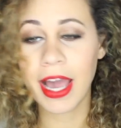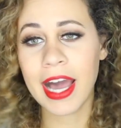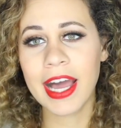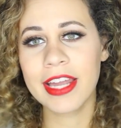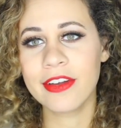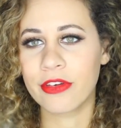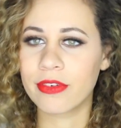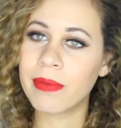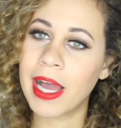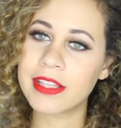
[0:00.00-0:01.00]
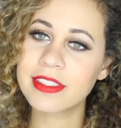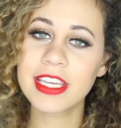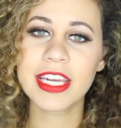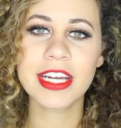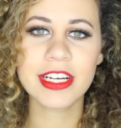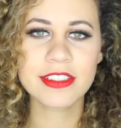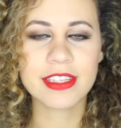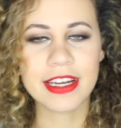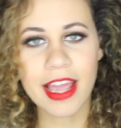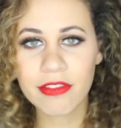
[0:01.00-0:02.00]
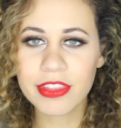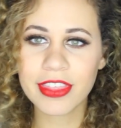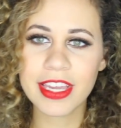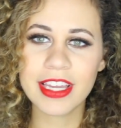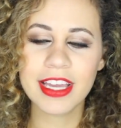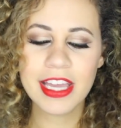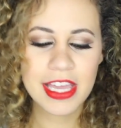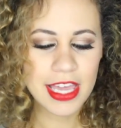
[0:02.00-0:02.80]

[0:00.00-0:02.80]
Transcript: had over the past years and everything